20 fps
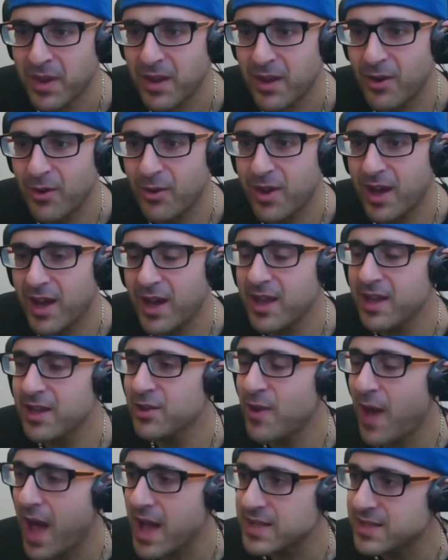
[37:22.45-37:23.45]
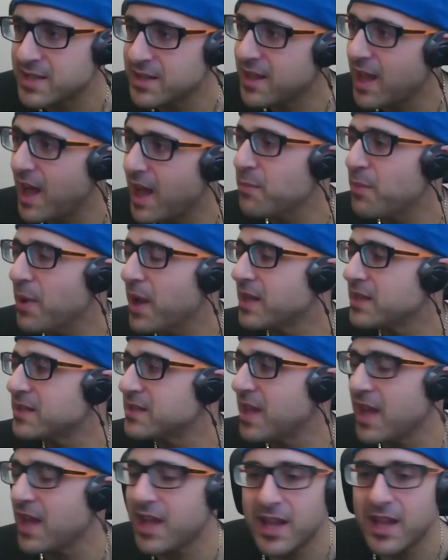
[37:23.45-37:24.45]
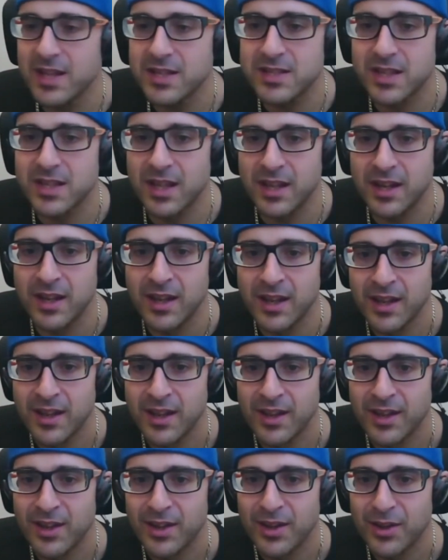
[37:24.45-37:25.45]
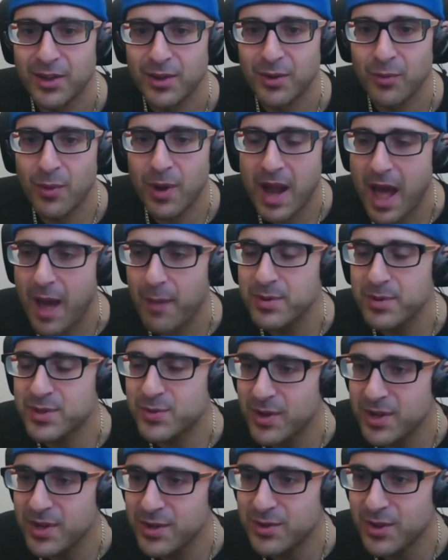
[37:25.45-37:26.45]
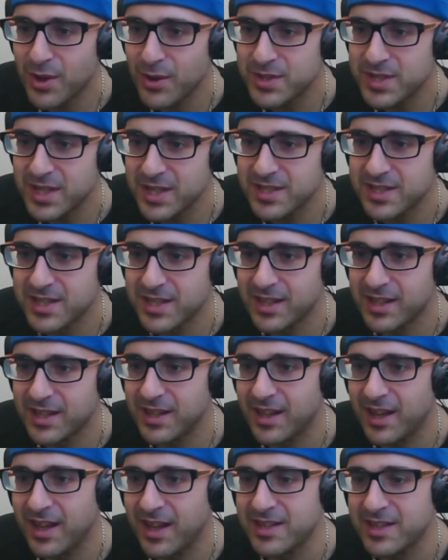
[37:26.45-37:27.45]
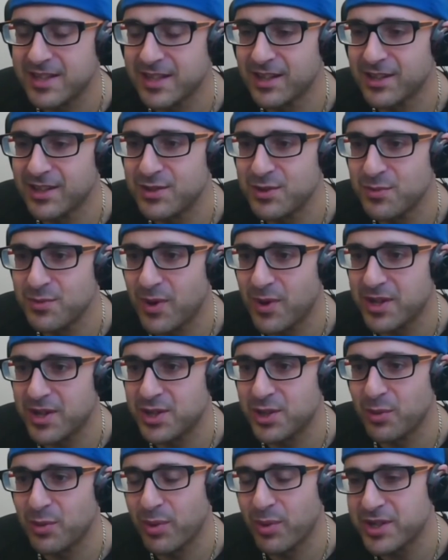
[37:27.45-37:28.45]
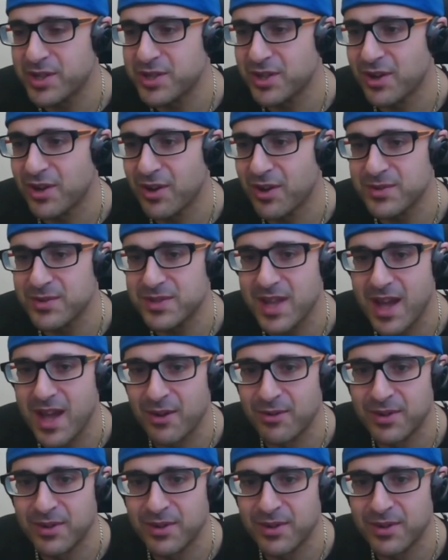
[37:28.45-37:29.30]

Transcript: Okay. You ask the diabetics taking insulin, what happens when you dose insulin and it's a little too much and your blood sugar goes down,